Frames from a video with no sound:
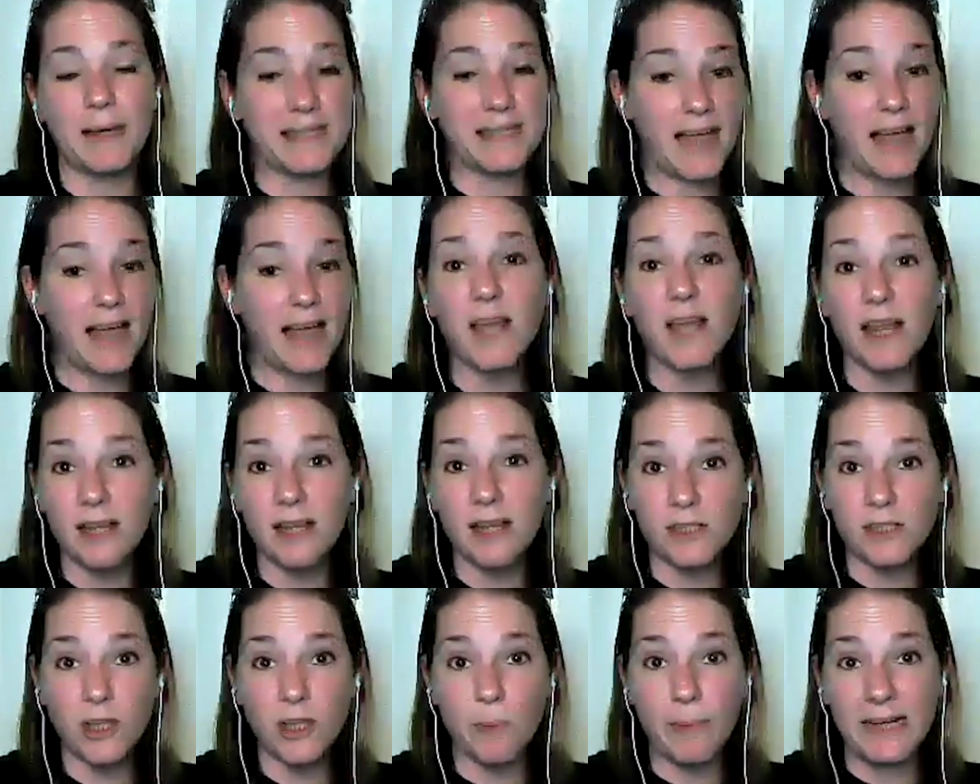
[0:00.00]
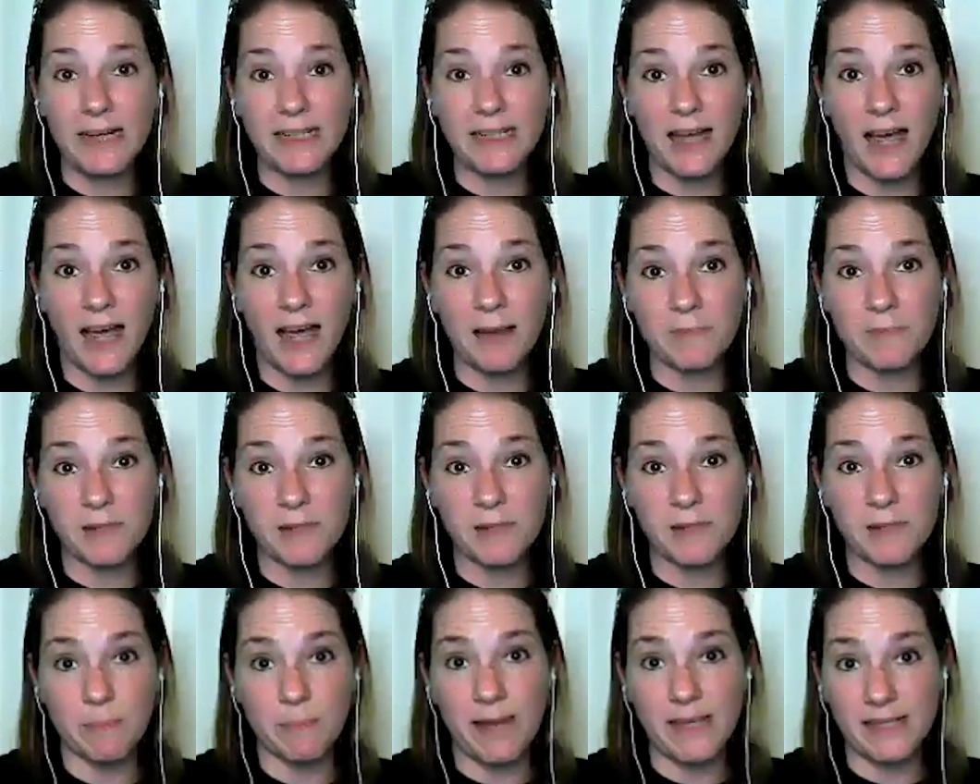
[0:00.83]
because I've done it so many
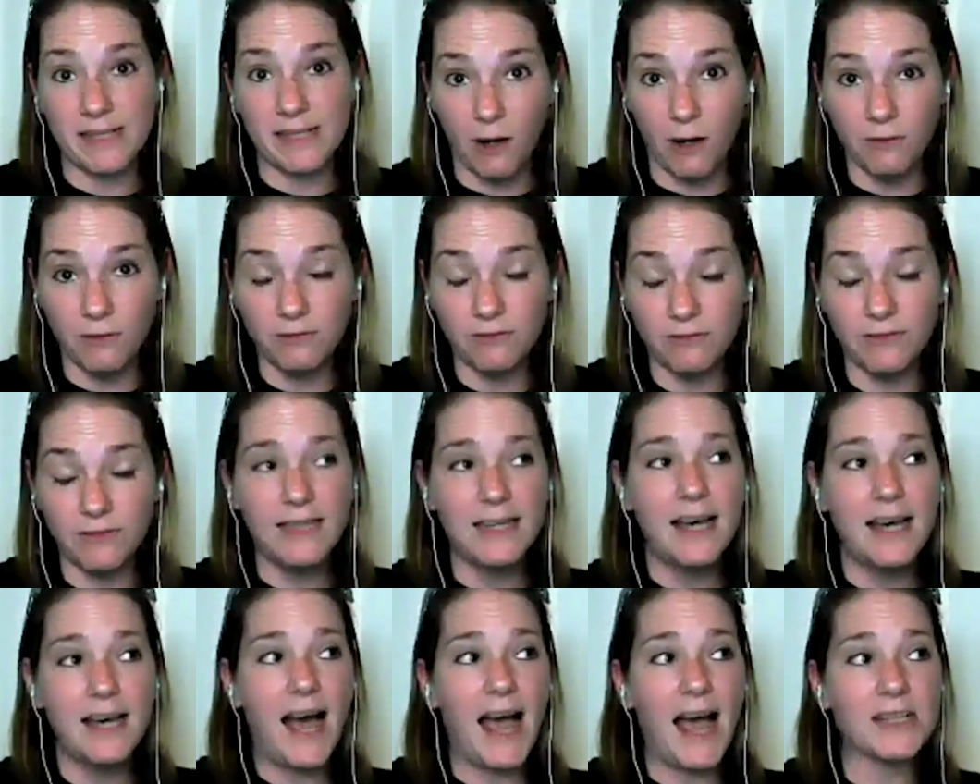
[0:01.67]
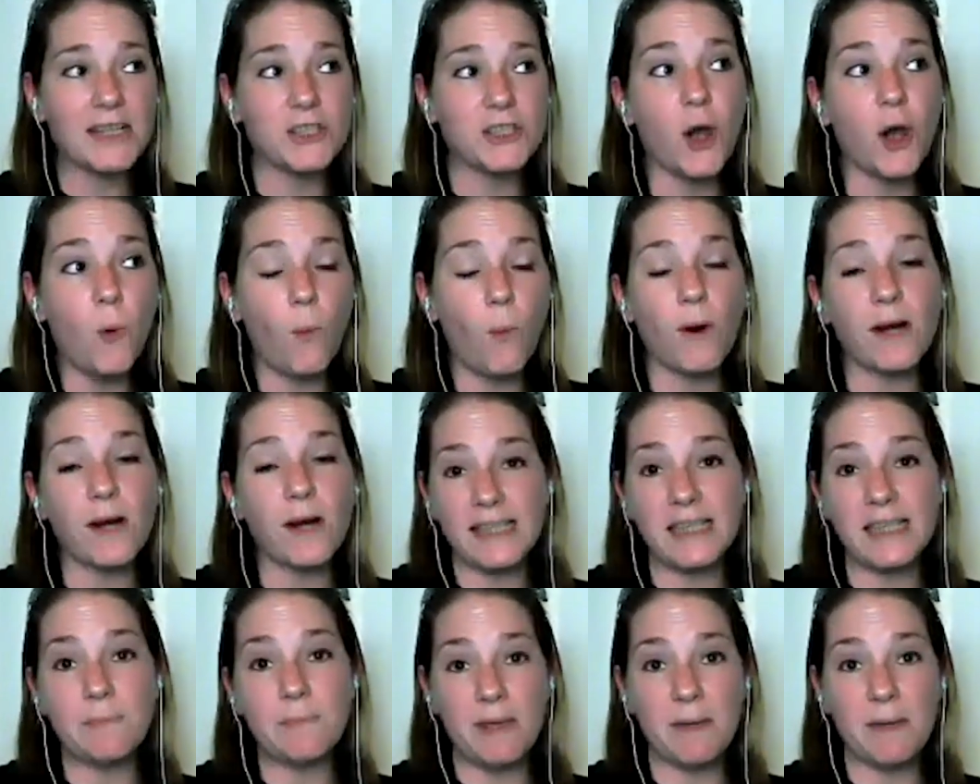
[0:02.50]
times myself, I don't
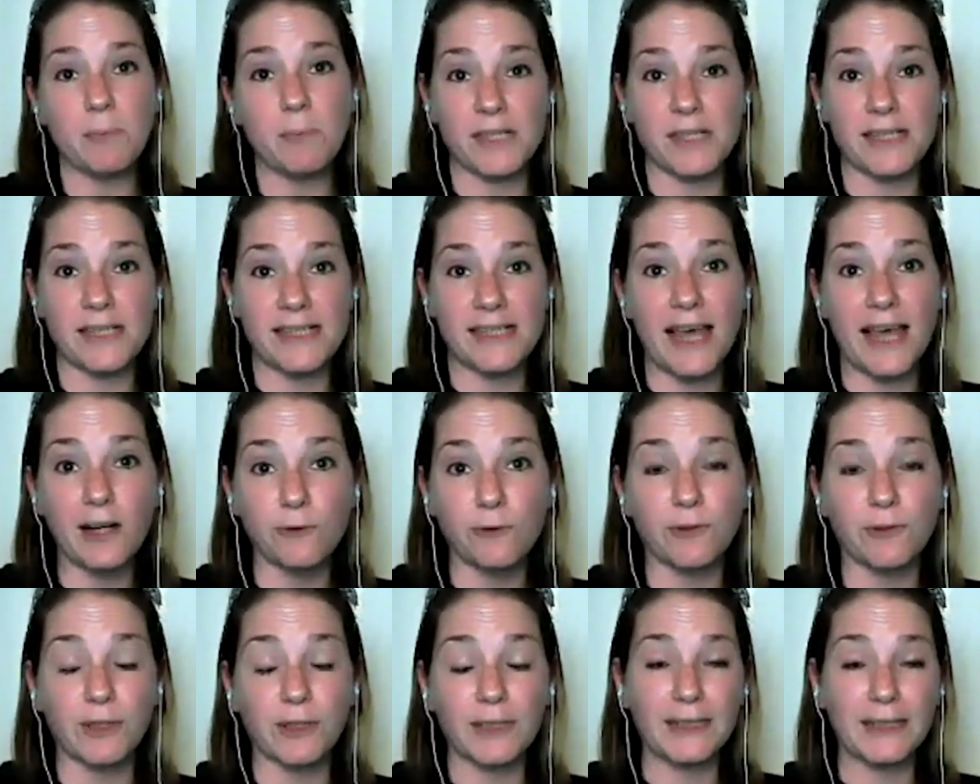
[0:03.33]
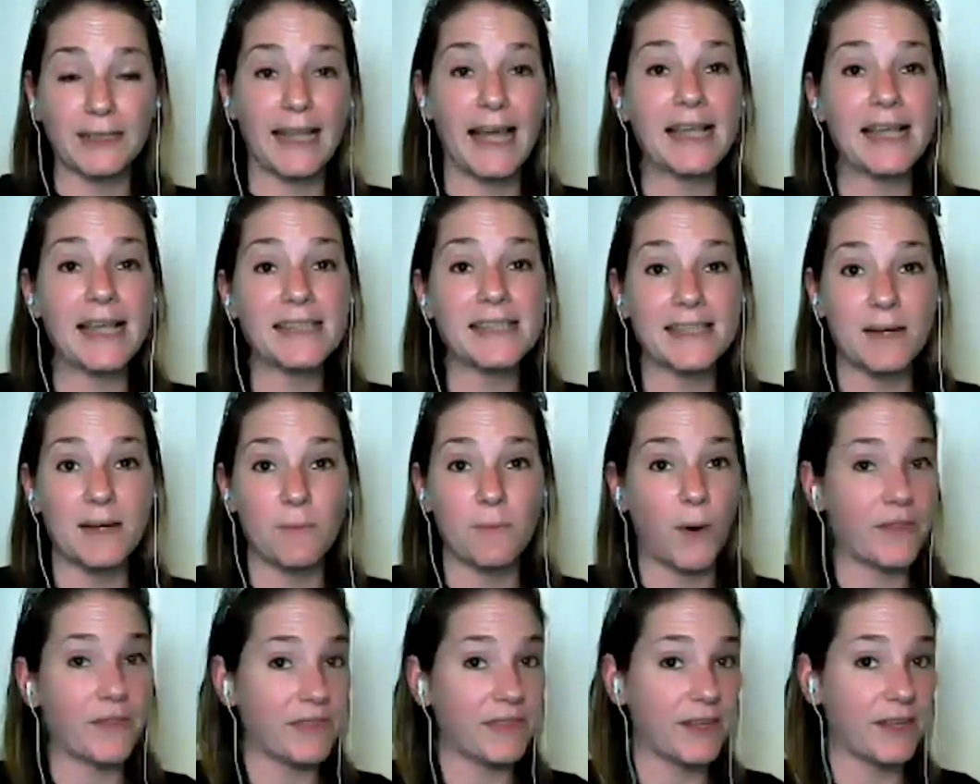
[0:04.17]
want to see people settle for less
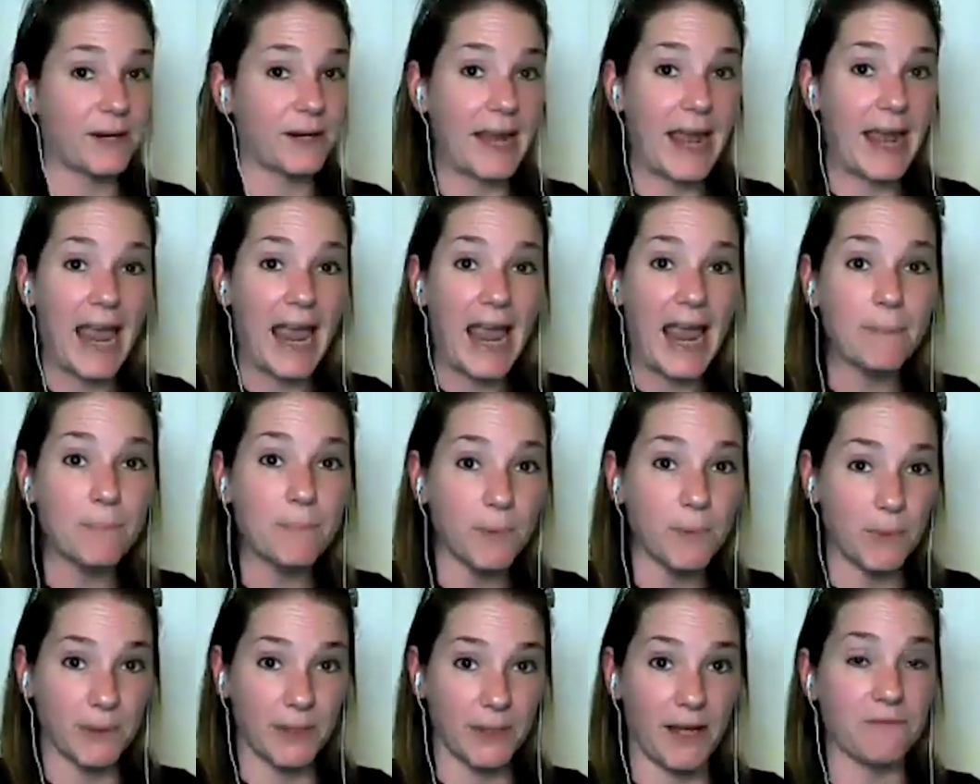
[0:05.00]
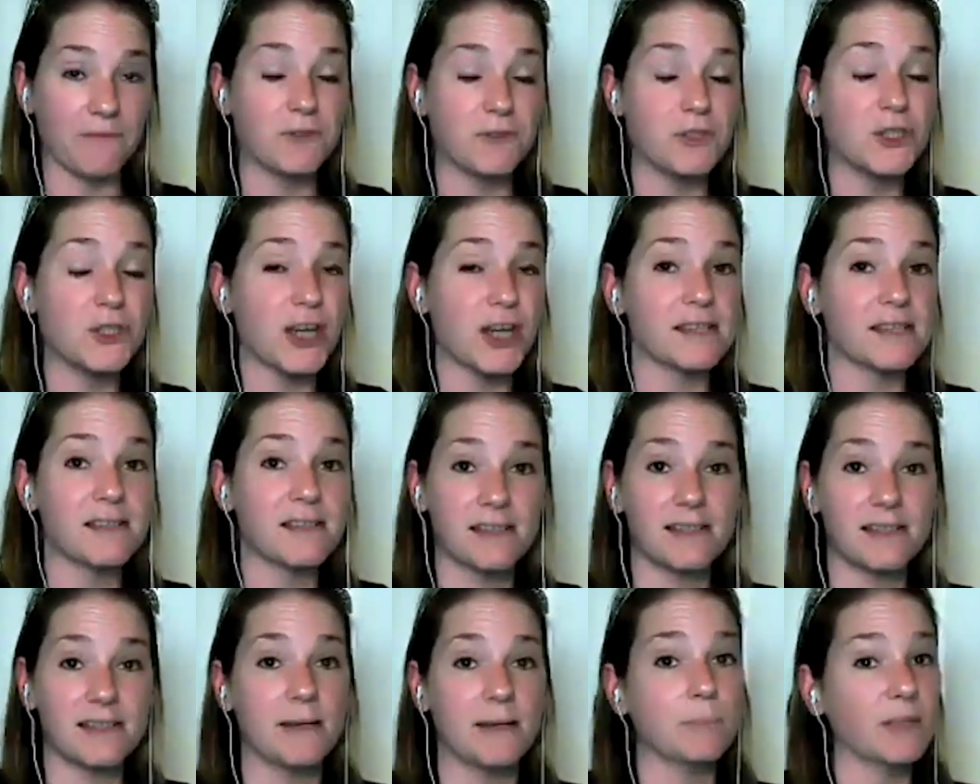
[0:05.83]
than what they're capable of just
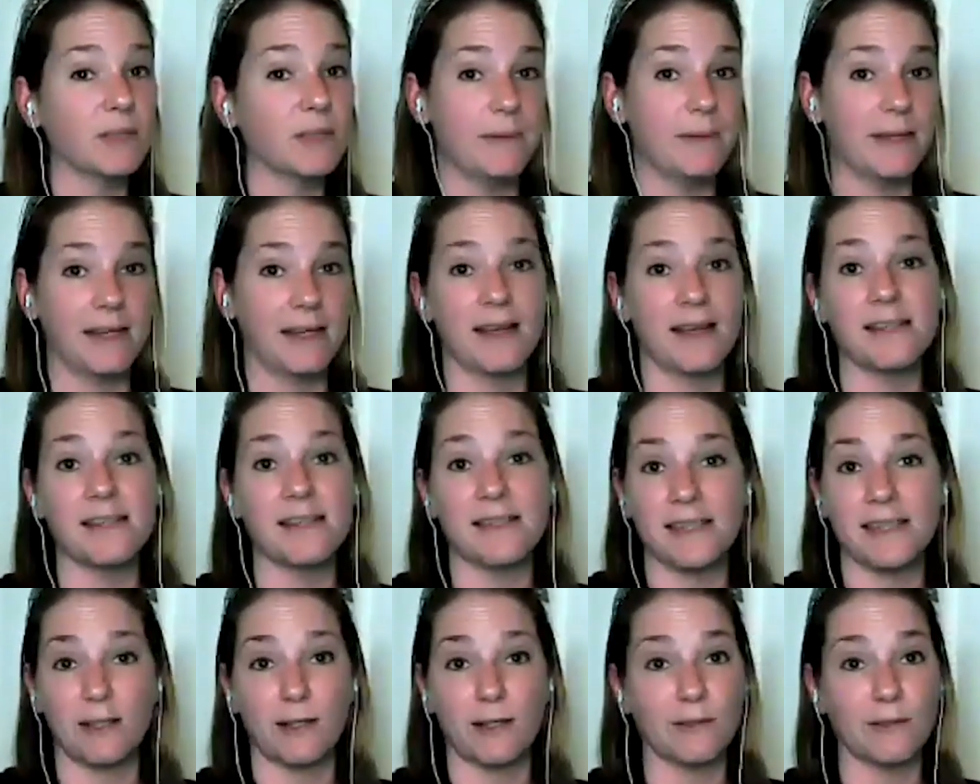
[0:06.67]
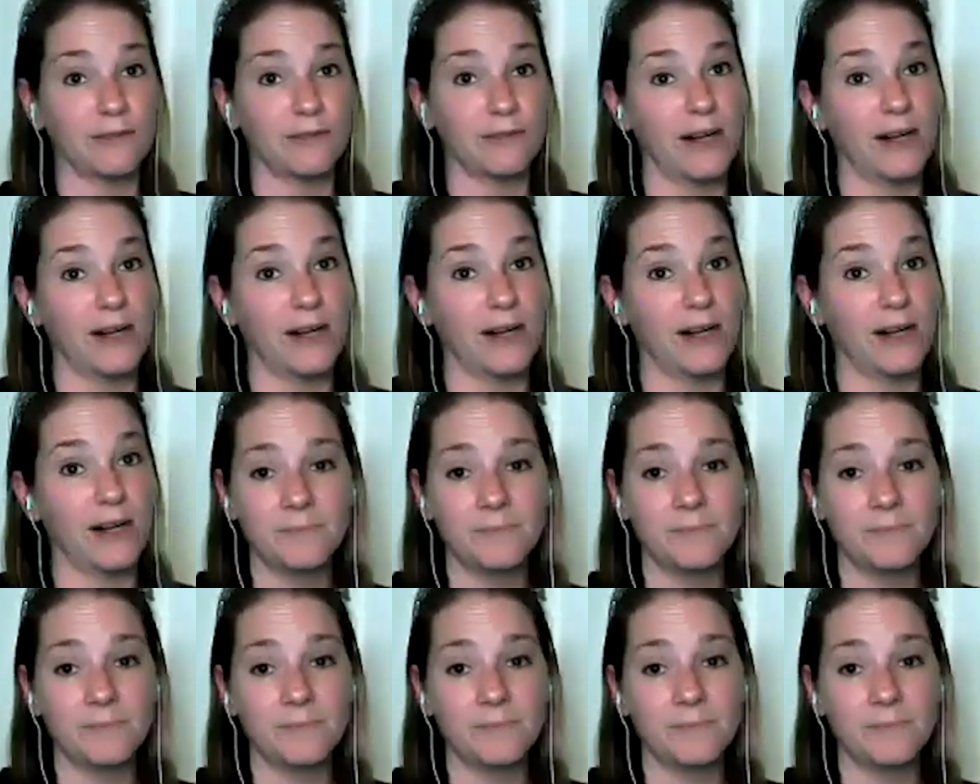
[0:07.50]
simply because they're afraid.